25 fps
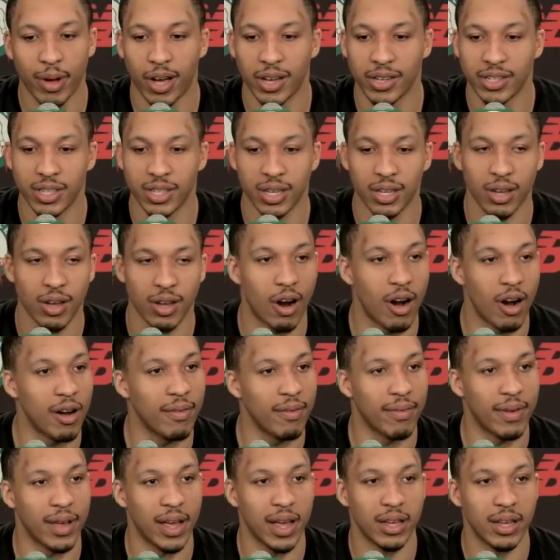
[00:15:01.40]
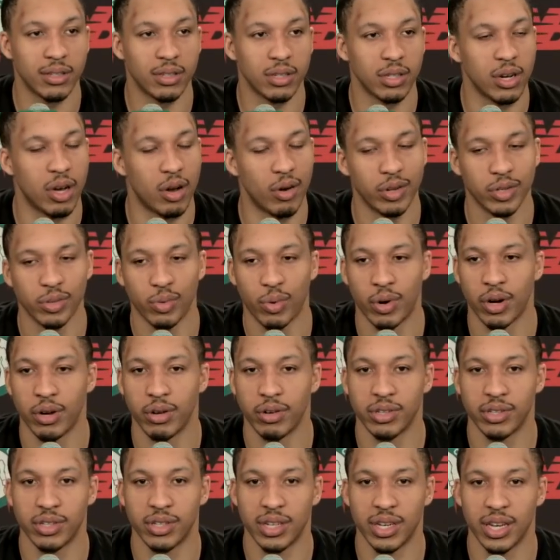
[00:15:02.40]
Boston Garden fans, you know, it's one
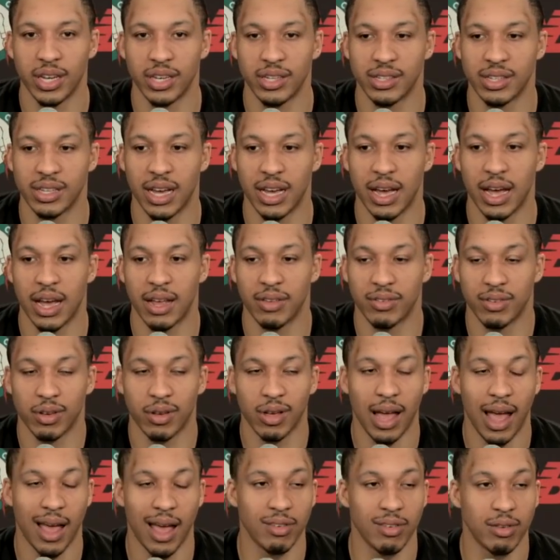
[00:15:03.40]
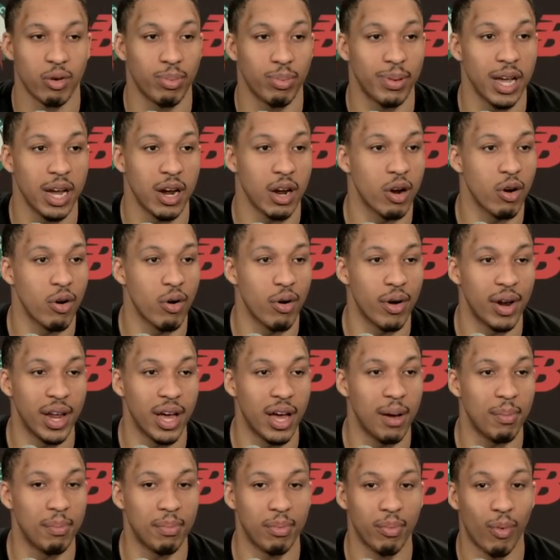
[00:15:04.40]
of those things that as a as a player growing
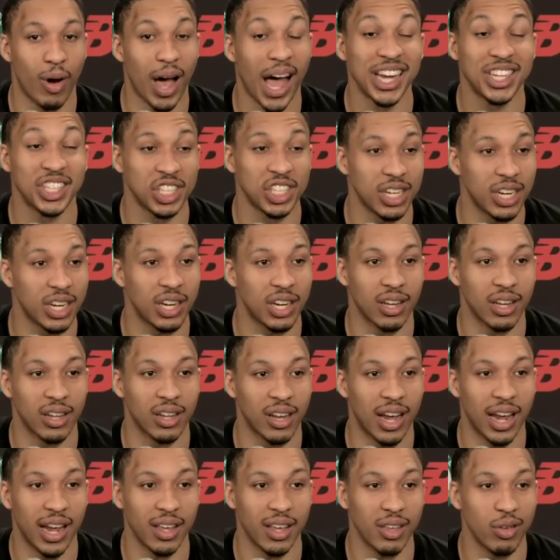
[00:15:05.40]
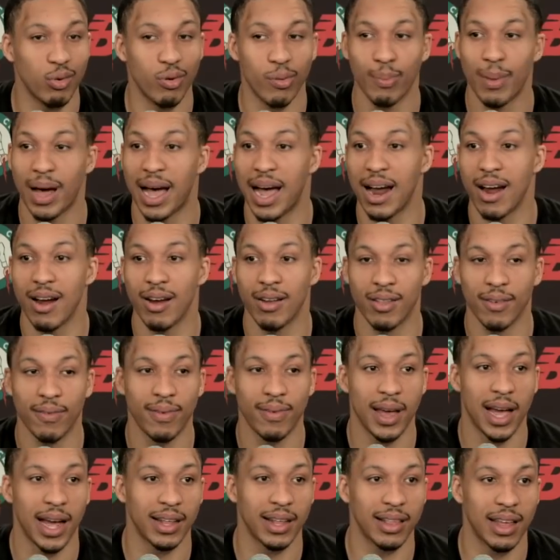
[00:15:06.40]
up, watching, like you admire the
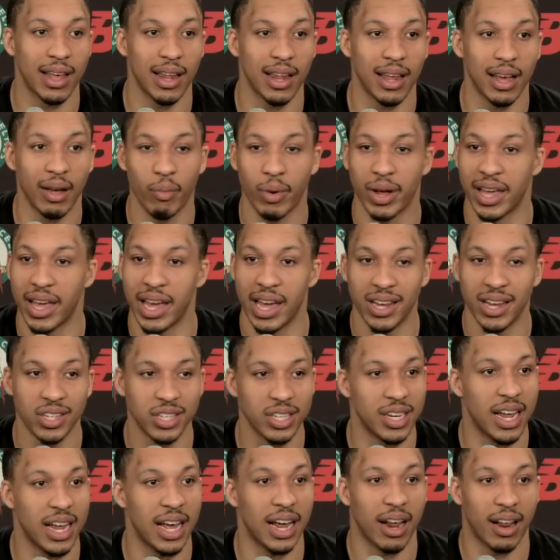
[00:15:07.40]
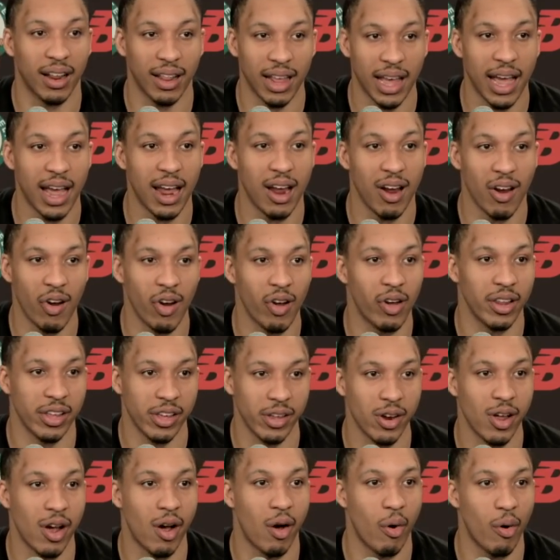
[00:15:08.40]
fact that like when KG in that, that era,
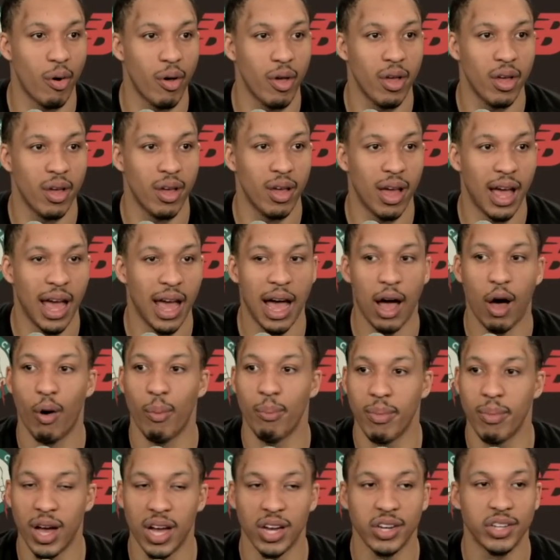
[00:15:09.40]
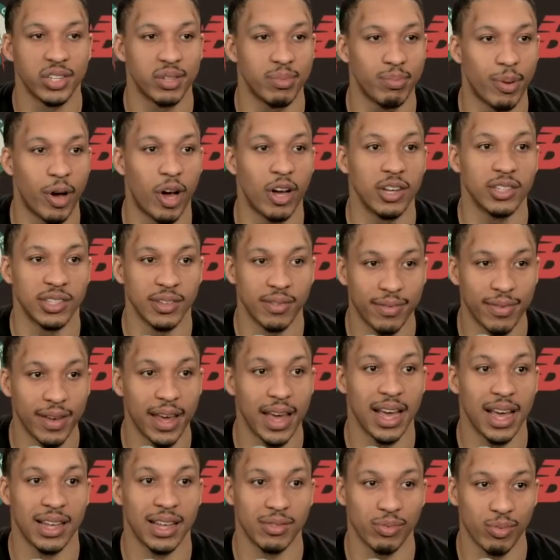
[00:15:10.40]
you know, how much Boston
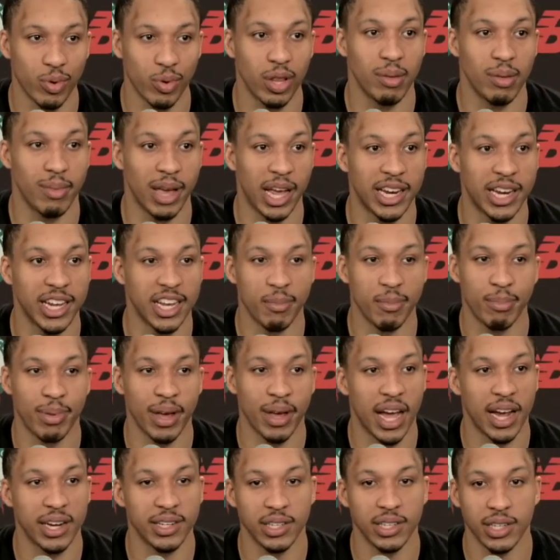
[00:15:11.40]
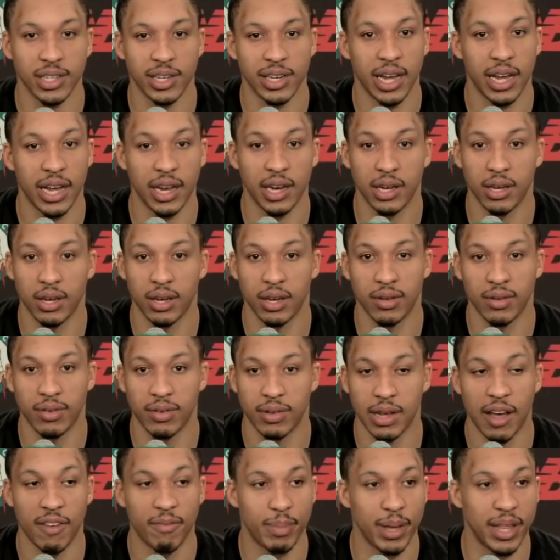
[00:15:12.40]
fans really made an impact. And they
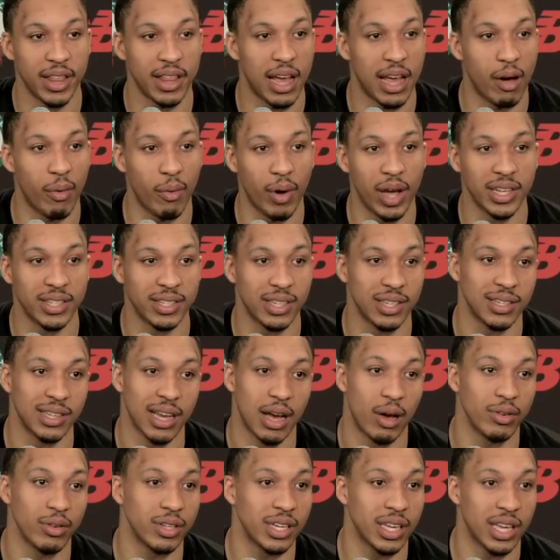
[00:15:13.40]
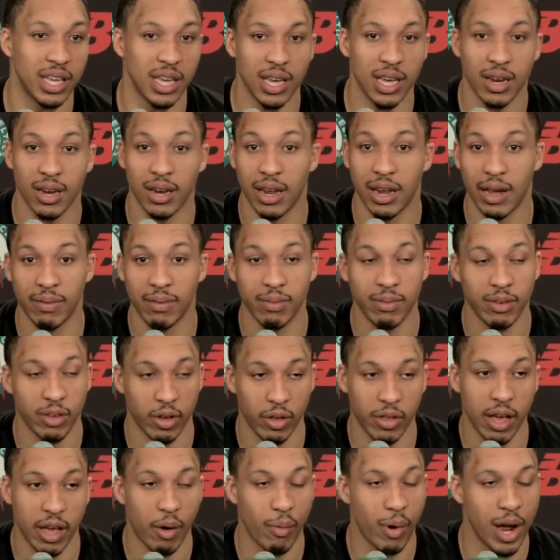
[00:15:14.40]
have been that way since I was a kid and they
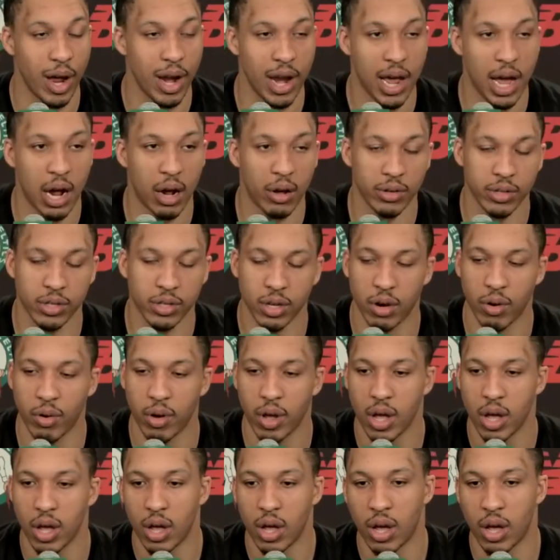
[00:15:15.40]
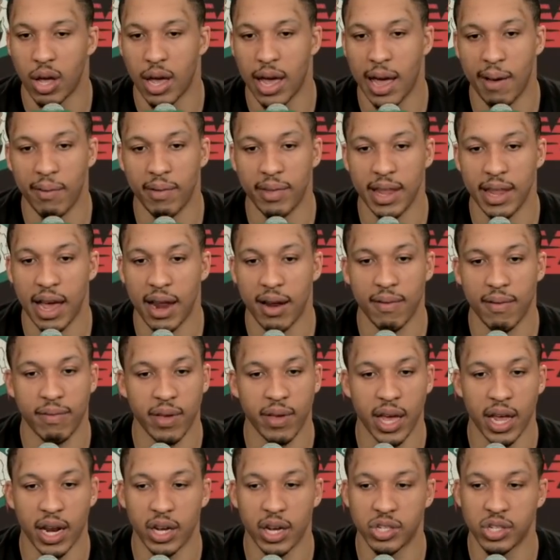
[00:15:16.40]
still that way now. So having that
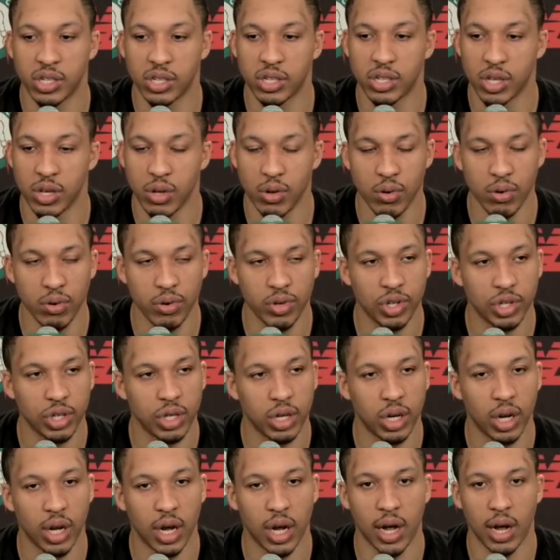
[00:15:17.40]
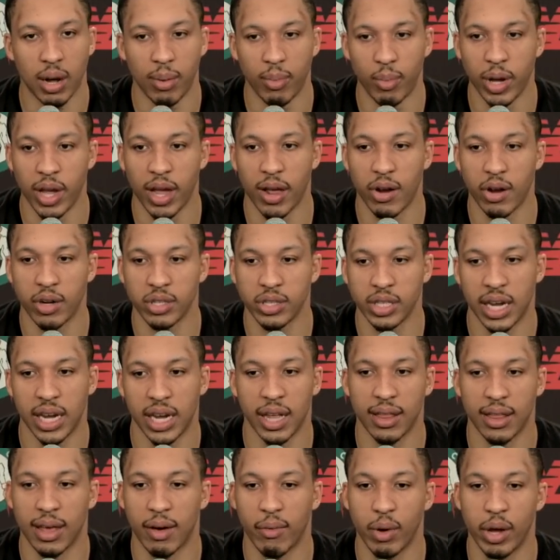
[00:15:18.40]
advantage is huge. Um, we
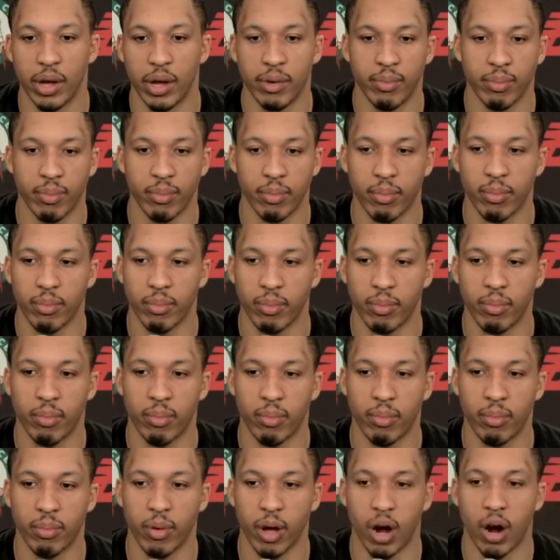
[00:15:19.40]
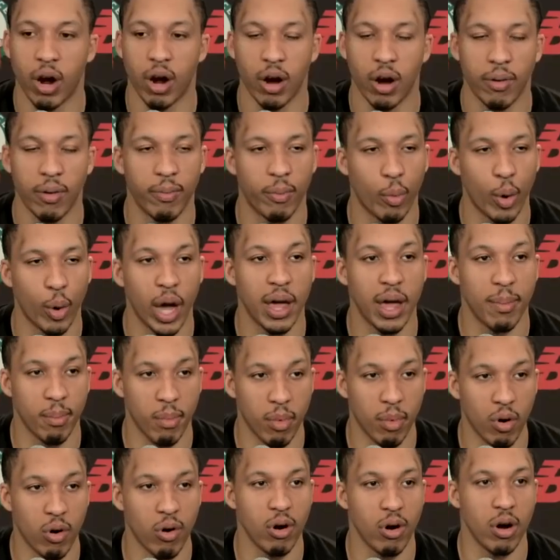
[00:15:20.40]
understand that we are way
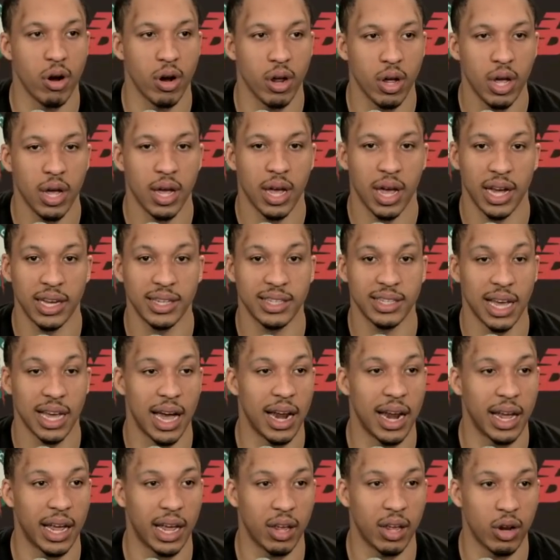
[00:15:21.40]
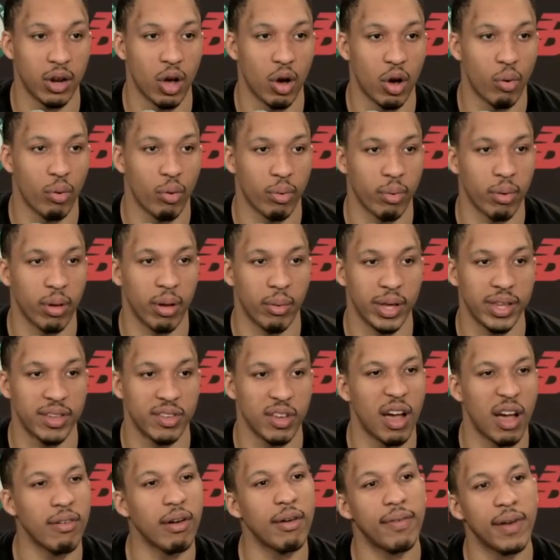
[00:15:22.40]
more exciting. You know, we
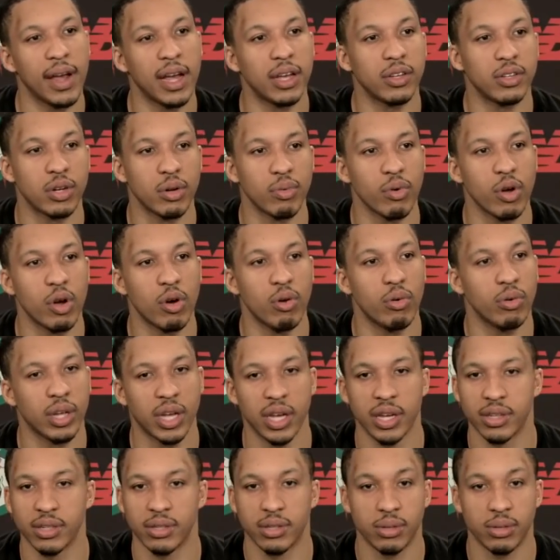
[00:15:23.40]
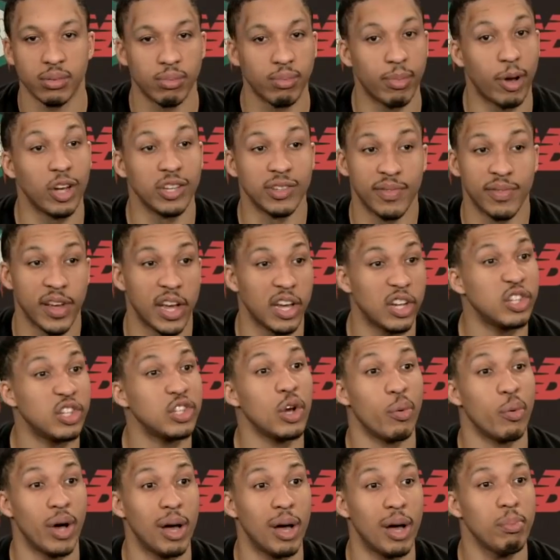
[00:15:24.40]
still have our fans on the road because Boston fans
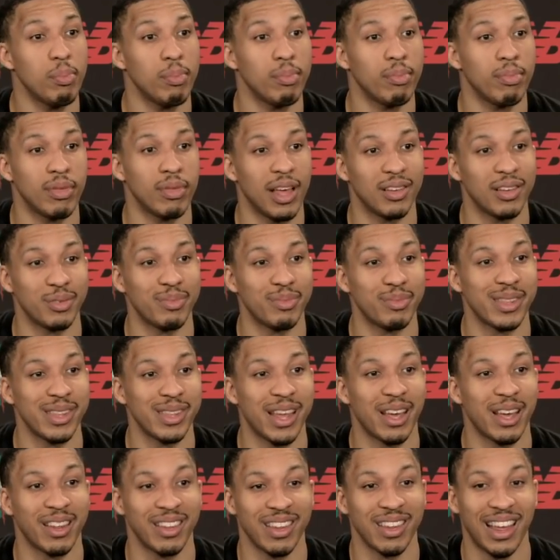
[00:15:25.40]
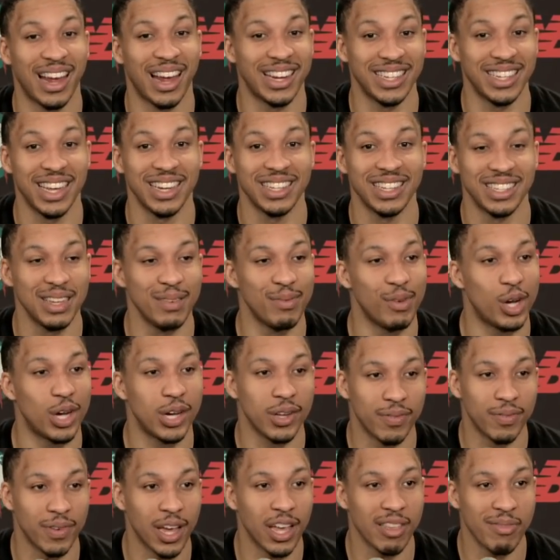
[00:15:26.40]
show up. That's when like Tennessee
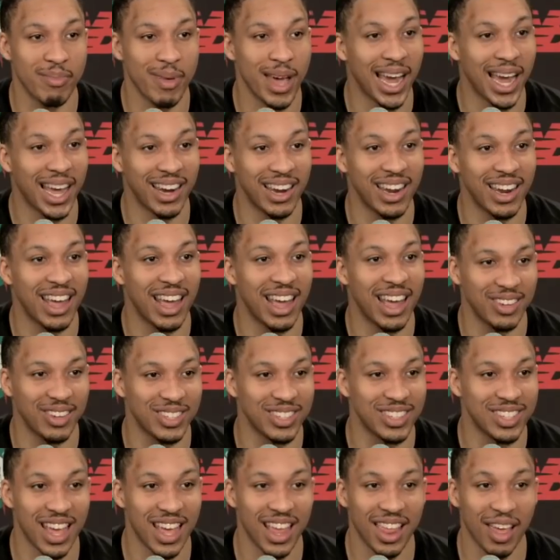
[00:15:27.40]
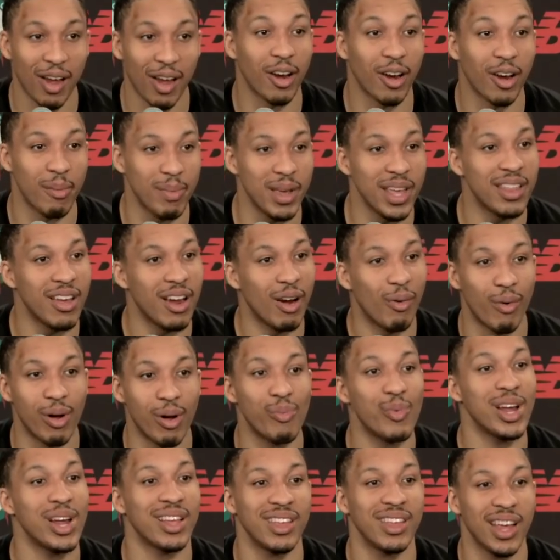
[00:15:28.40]
Vols fans back in the day, I used to say they're going to be there
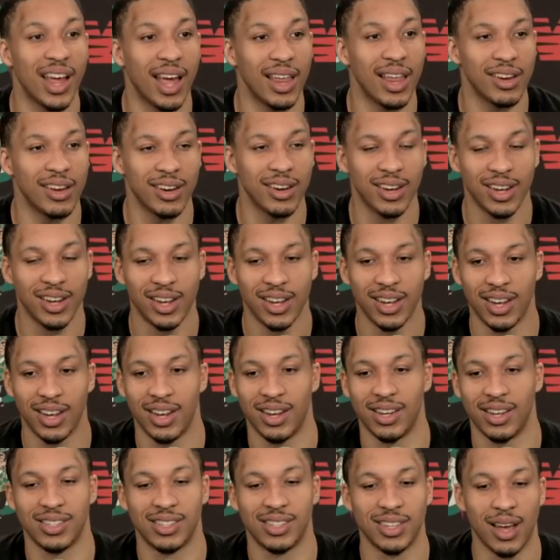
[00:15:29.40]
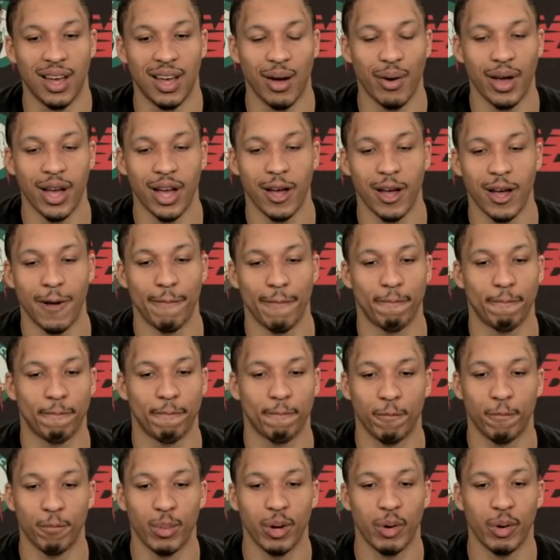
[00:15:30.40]
one way or the other. So, um,
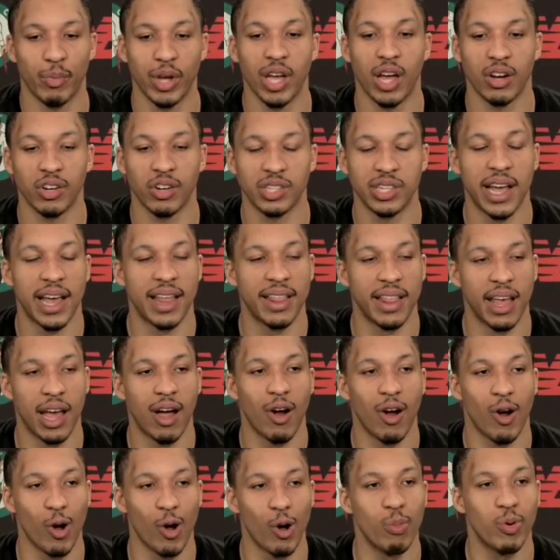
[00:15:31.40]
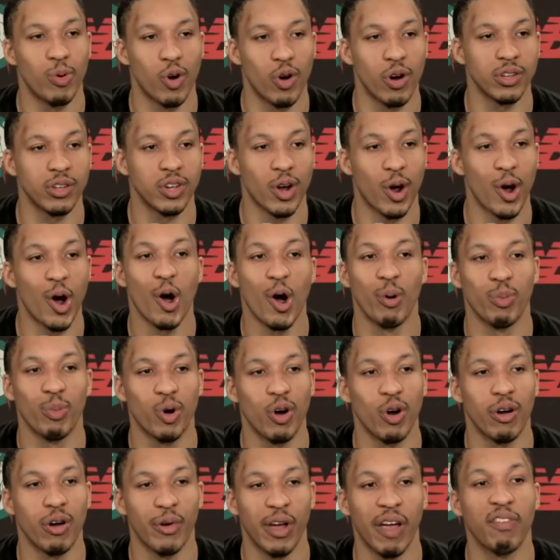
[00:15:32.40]
but we understand that our home court is our home
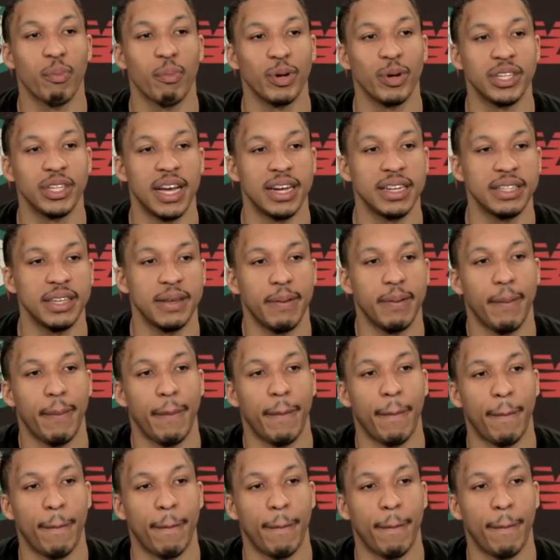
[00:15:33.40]
court. And we have to protect it.